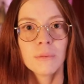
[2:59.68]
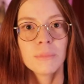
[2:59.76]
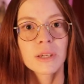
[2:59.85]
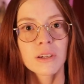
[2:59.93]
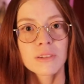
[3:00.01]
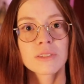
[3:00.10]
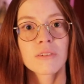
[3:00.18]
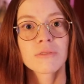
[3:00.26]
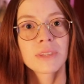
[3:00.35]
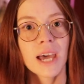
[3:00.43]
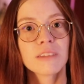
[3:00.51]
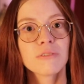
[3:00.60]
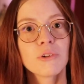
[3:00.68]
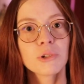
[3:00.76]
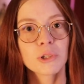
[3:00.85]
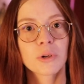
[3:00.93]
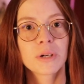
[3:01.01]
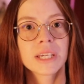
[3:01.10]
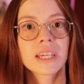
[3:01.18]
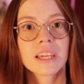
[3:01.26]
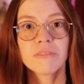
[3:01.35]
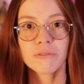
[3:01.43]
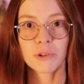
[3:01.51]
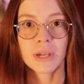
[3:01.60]
Because of that folkloric
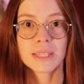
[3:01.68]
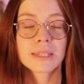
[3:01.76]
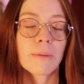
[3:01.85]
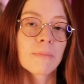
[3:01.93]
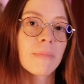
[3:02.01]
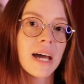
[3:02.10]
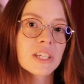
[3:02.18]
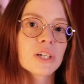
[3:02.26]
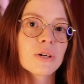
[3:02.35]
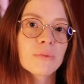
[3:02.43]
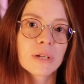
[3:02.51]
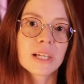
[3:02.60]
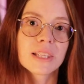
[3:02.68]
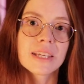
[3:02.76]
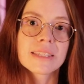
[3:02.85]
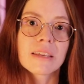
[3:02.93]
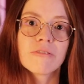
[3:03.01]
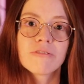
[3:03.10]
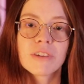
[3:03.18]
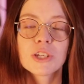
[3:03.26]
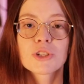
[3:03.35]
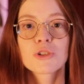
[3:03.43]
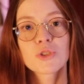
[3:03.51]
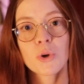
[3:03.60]
influence, magical realism
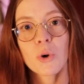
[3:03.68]
features